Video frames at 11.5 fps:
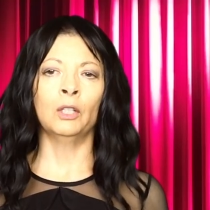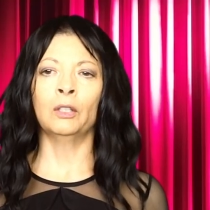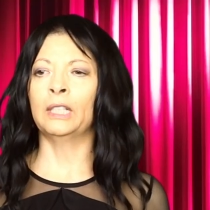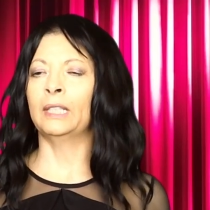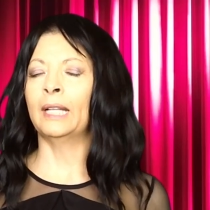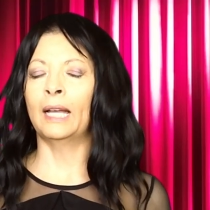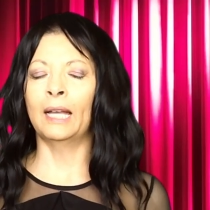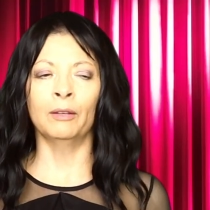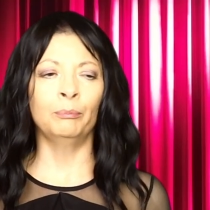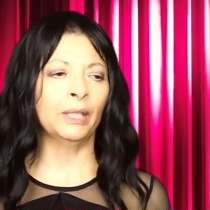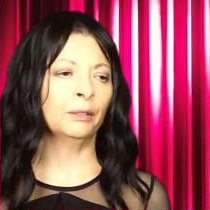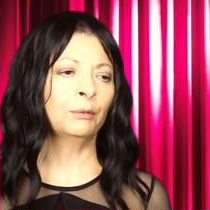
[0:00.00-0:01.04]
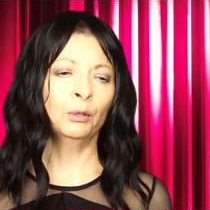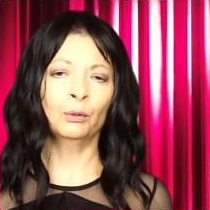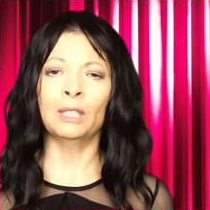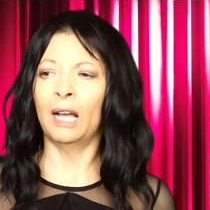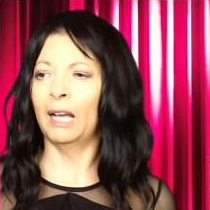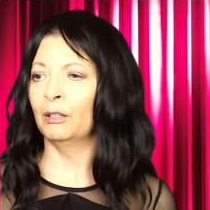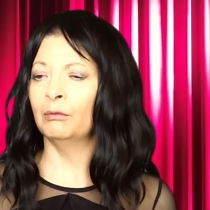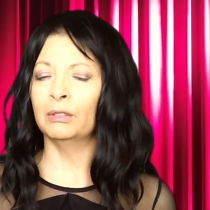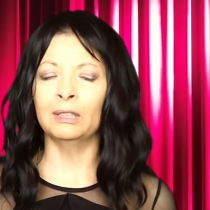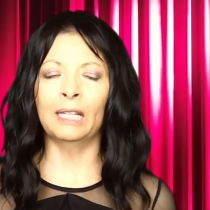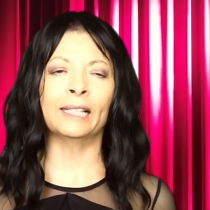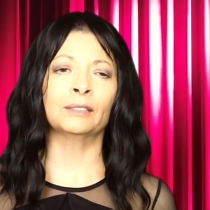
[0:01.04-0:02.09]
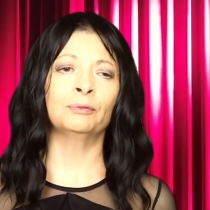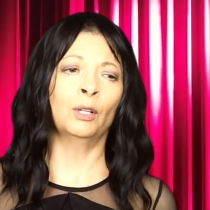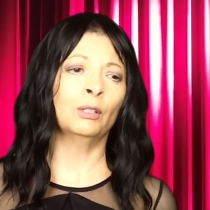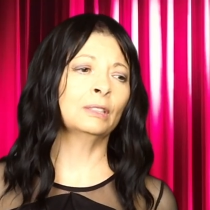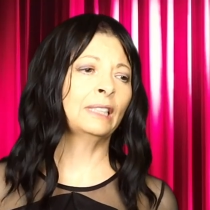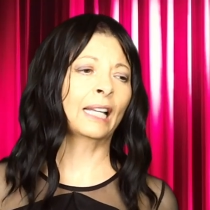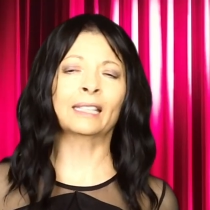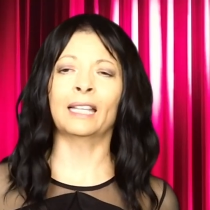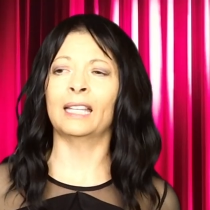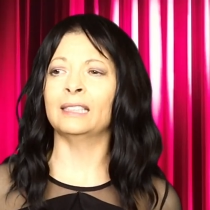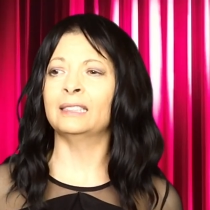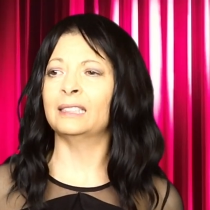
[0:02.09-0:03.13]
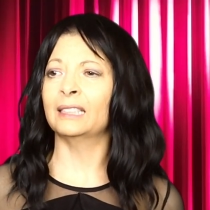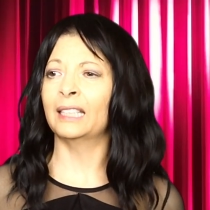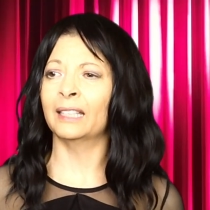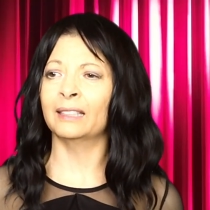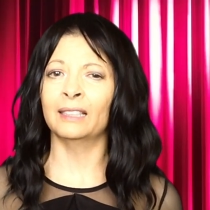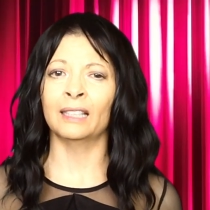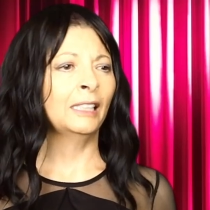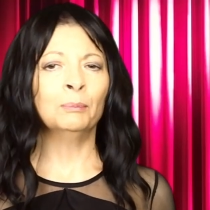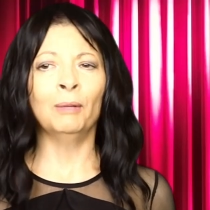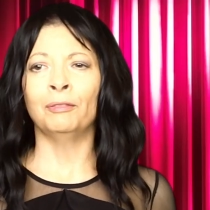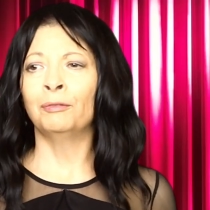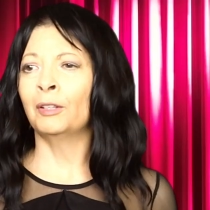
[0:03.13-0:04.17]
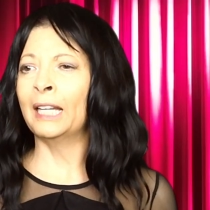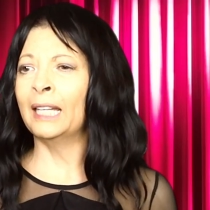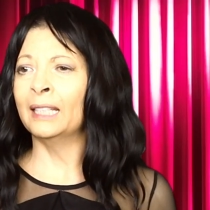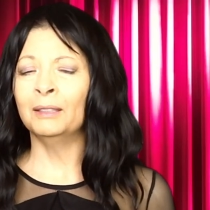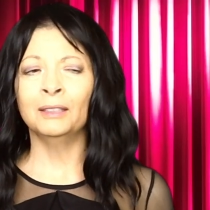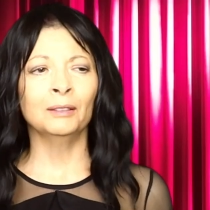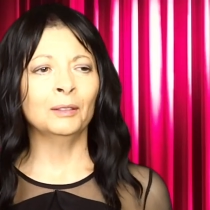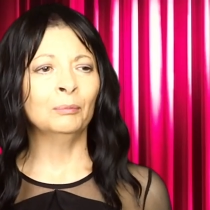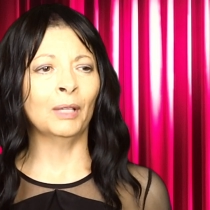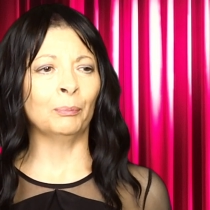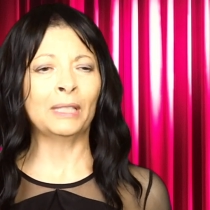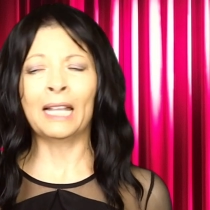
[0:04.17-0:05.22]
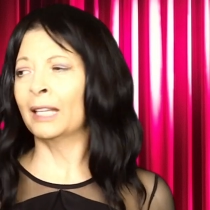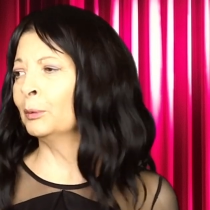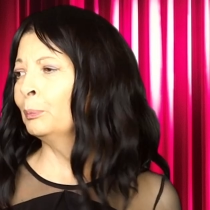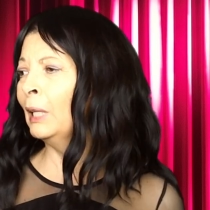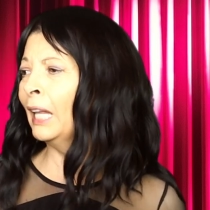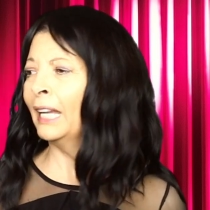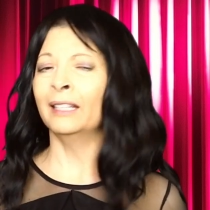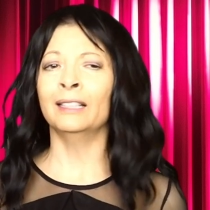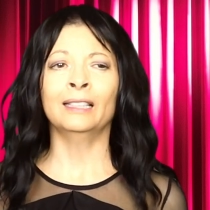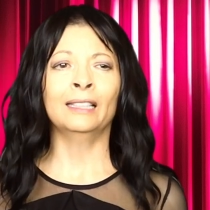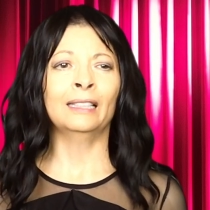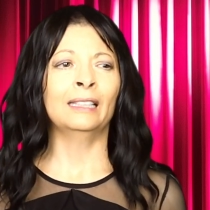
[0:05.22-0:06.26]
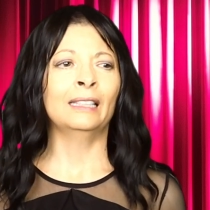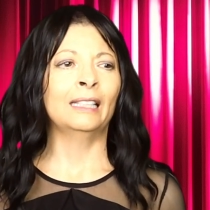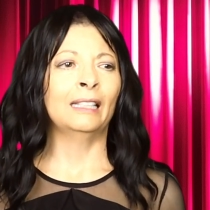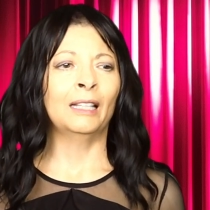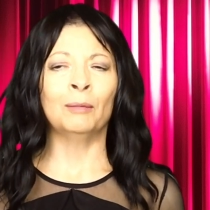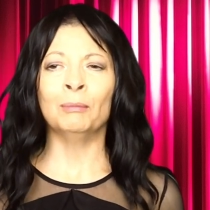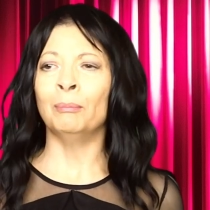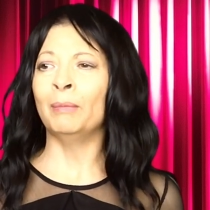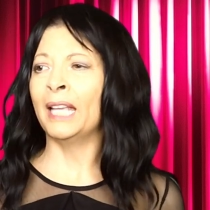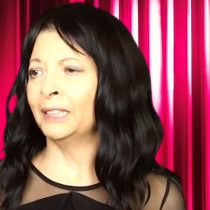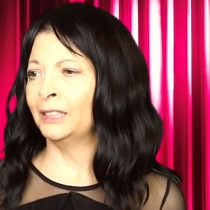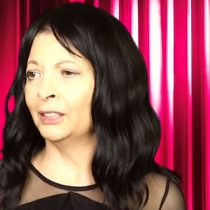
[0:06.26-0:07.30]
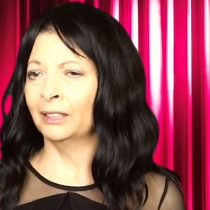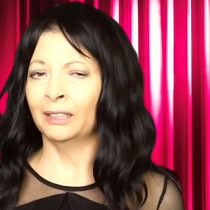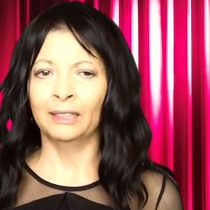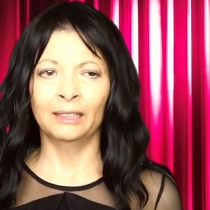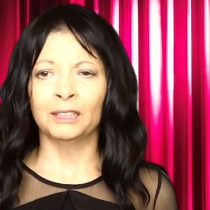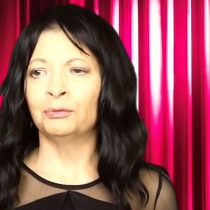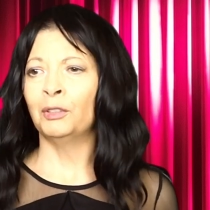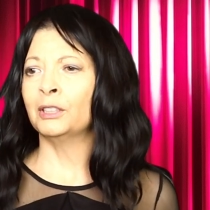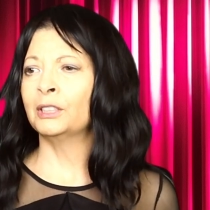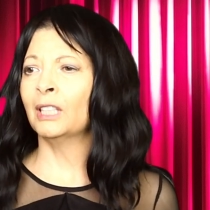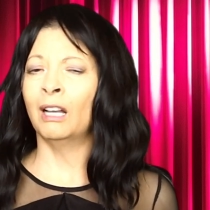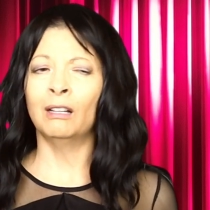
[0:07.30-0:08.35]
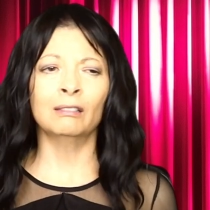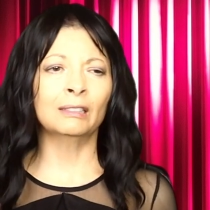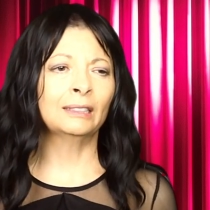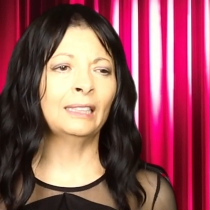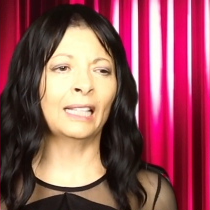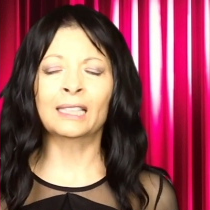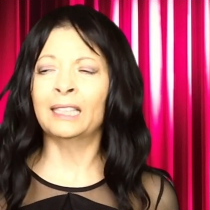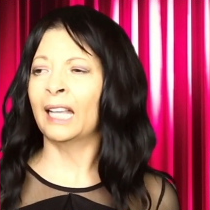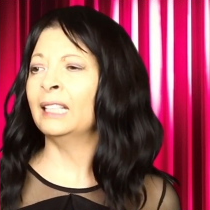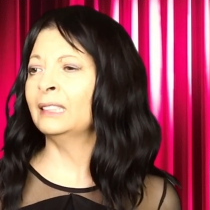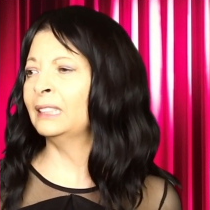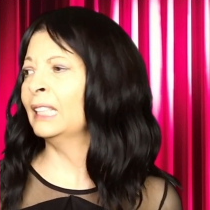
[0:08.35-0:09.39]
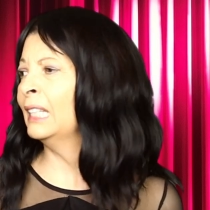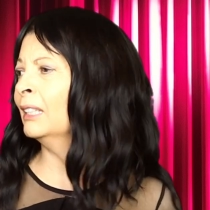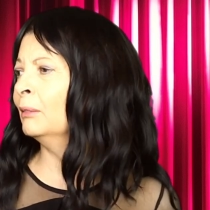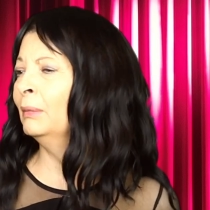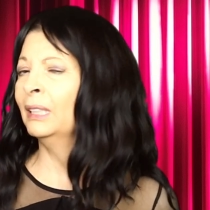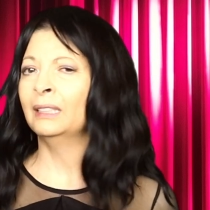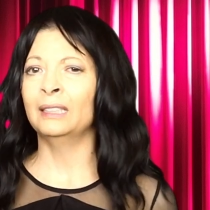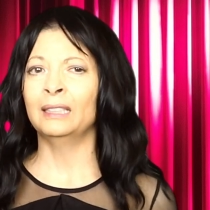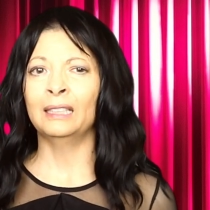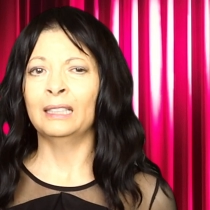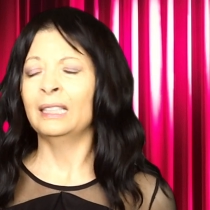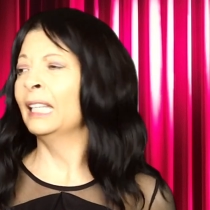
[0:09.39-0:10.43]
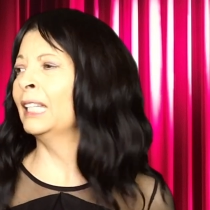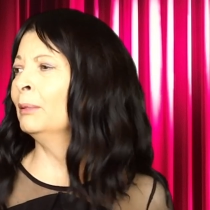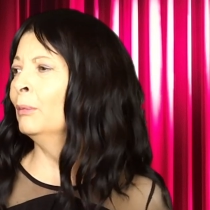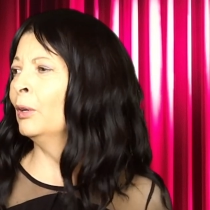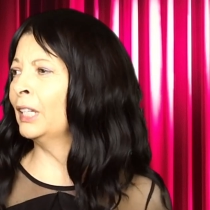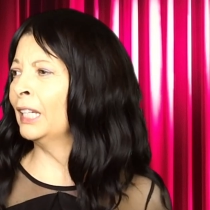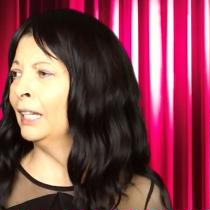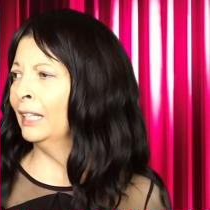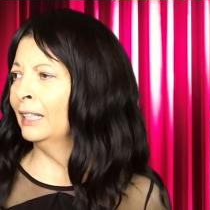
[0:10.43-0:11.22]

Morty and I have been through a lot over the last four decades together. He's my friend, my piano player, and my manager. This first song is dedicated to him. Hit it, Morty.